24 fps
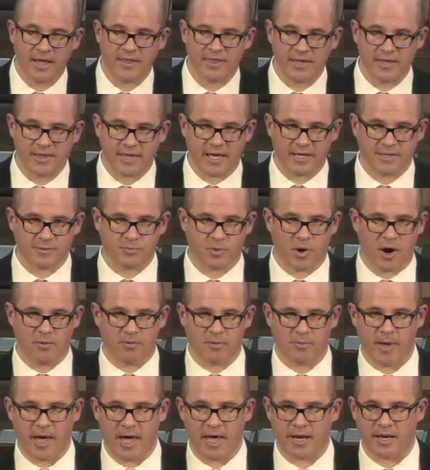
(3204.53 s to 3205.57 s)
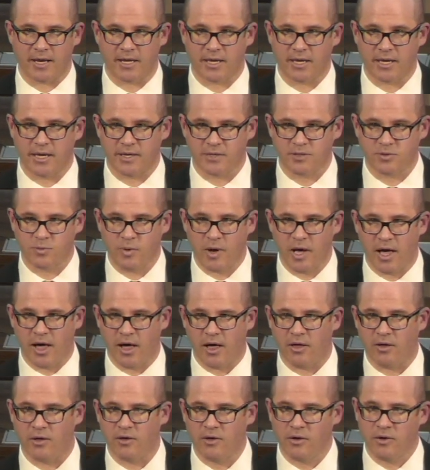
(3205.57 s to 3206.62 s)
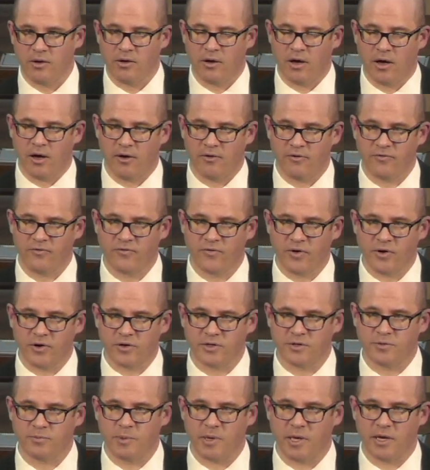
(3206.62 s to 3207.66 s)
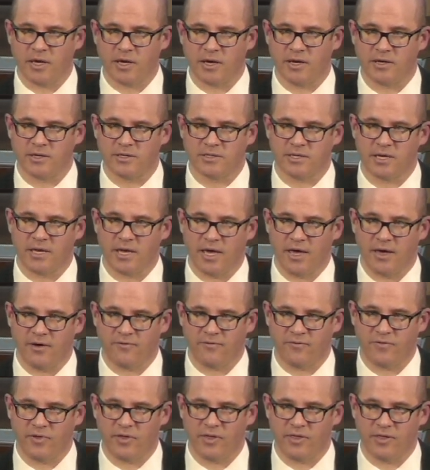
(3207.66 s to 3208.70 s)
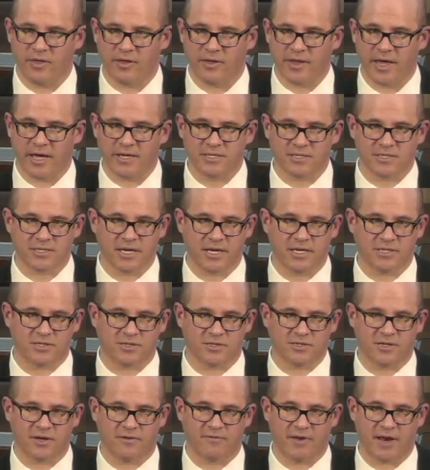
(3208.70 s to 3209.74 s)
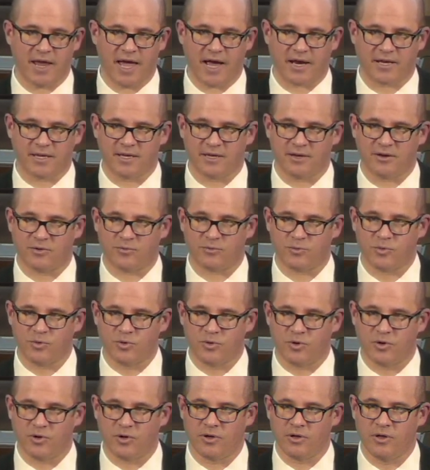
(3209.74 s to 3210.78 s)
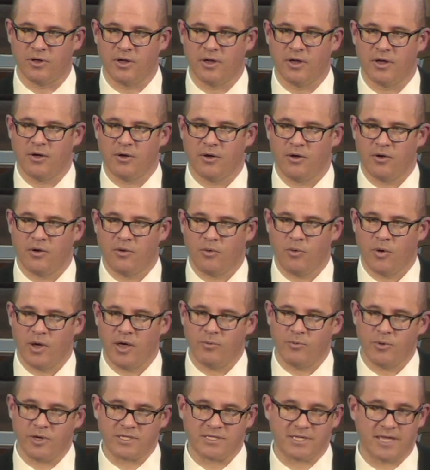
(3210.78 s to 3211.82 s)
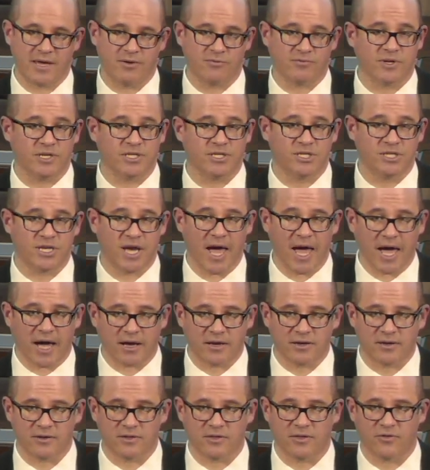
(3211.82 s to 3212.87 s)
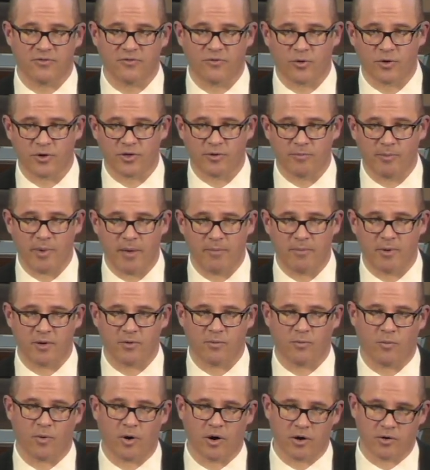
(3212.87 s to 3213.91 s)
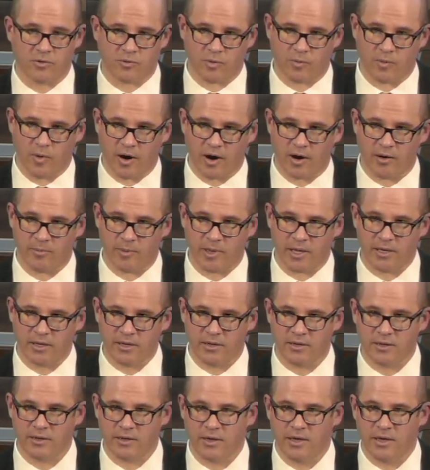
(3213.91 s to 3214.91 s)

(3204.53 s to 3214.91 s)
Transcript: And I think that's problematic as well. First, because if the legislatures have enacted a rule in which they reject the Fourth Amendment warrant requirement,